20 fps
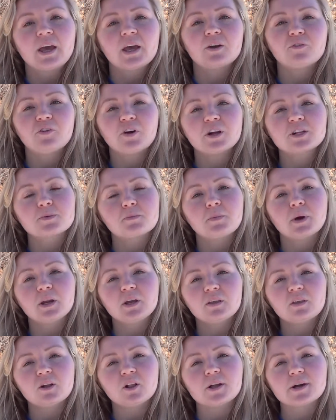In fact,
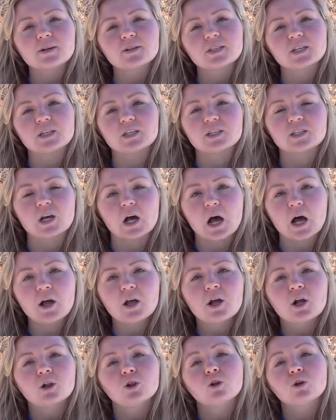many of the clouds he saw
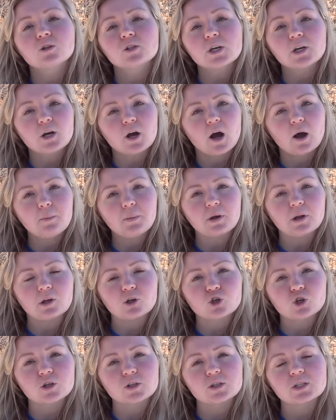looked like
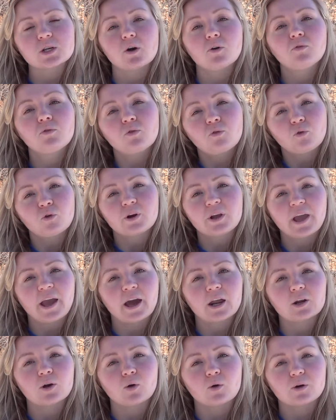combinations of the 4
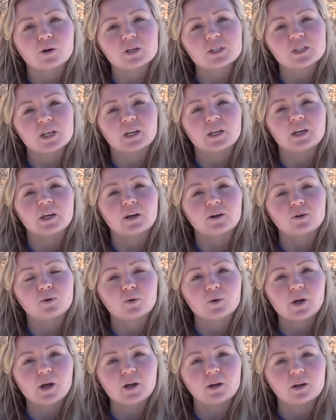categories that he had
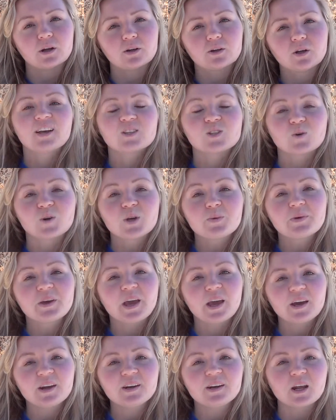created. So he
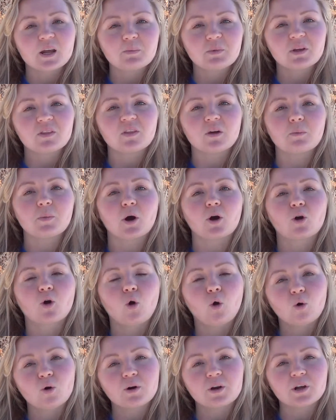began naming them
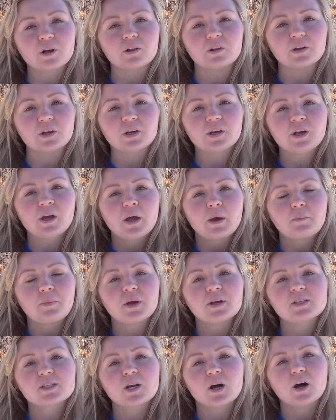accordingly
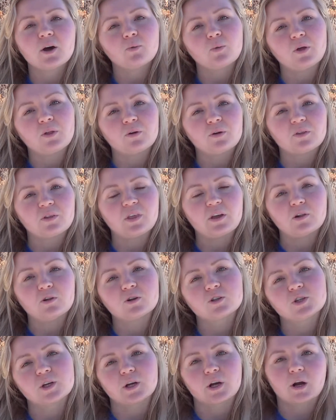based on whether they
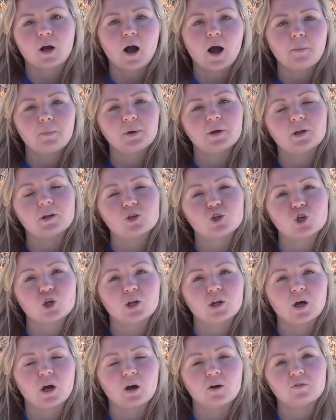looked like a
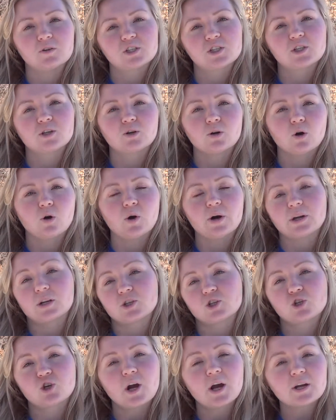combination of a cirro and
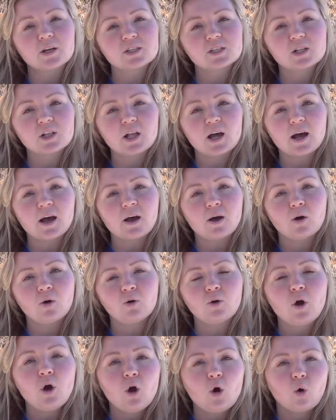a stratus
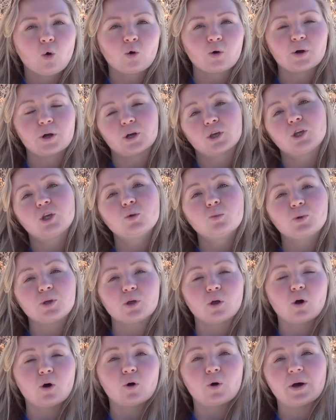cloud, or a
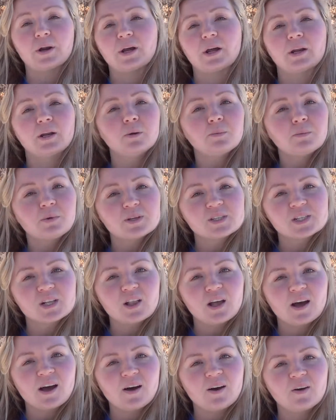cumulo and a nimbus
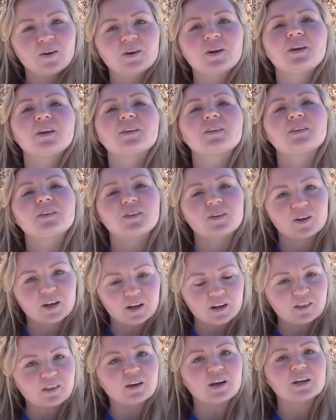cloud. You're
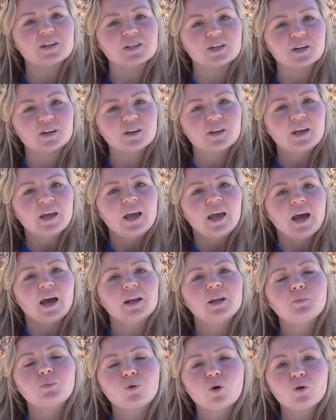getting the idea?
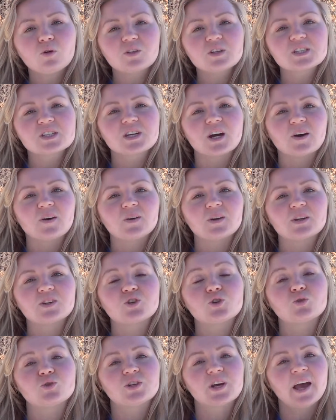And he broke these down
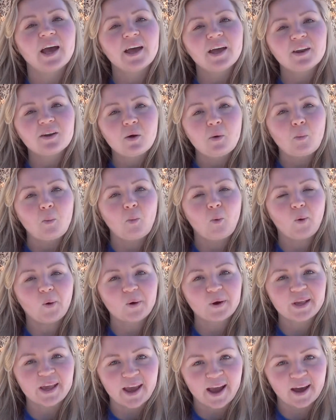into 10
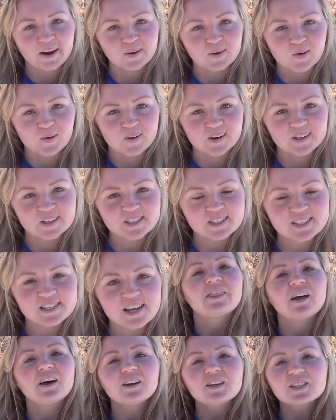more categories.
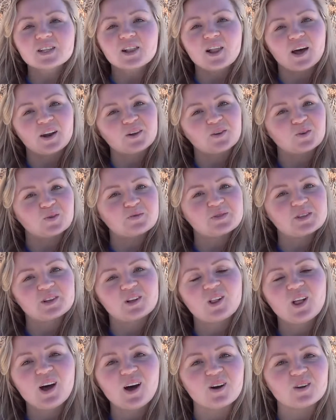That is a lot of groups of
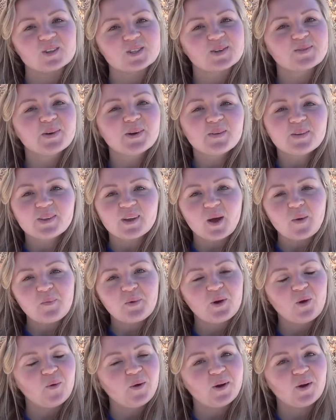clouds. We will not
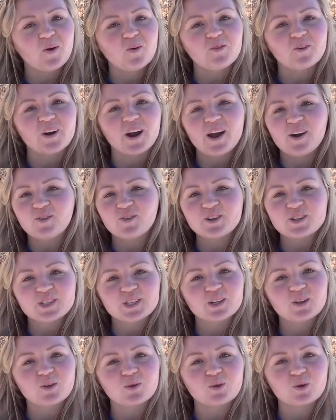be going over every
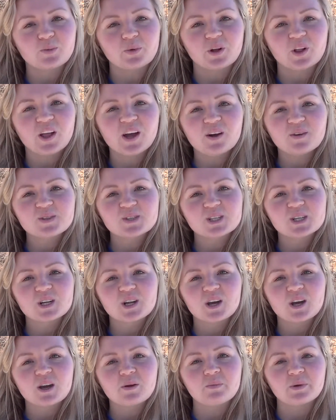single group of clouds
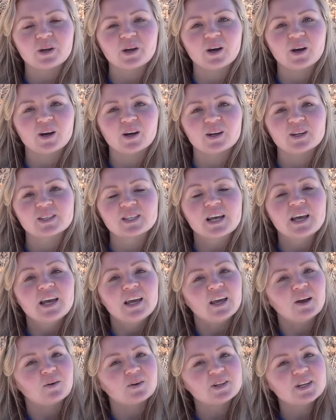today because
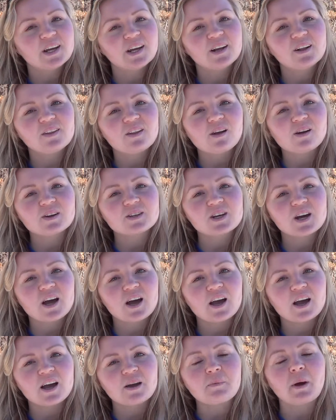it would take a long
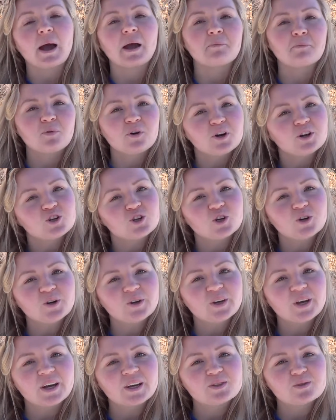time. I'm pretty sure
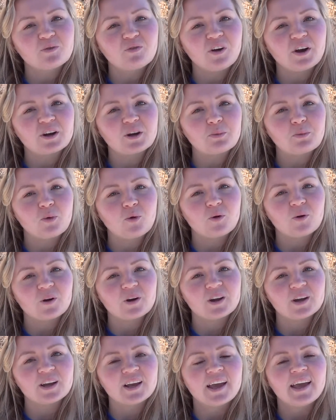you guys would find it
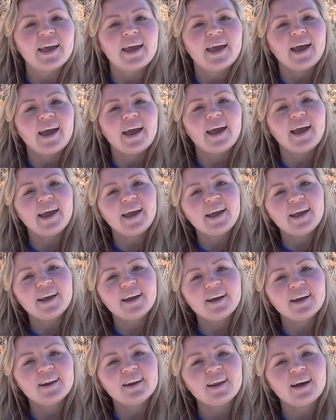boring,
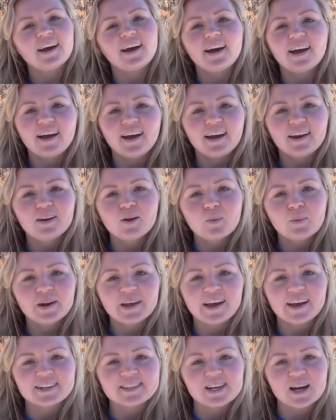and
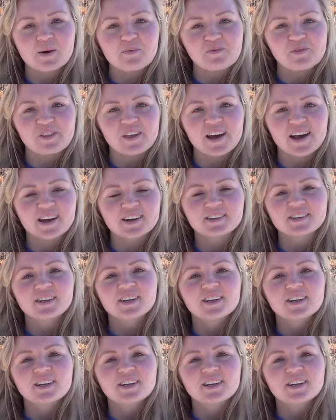nobody got time for that.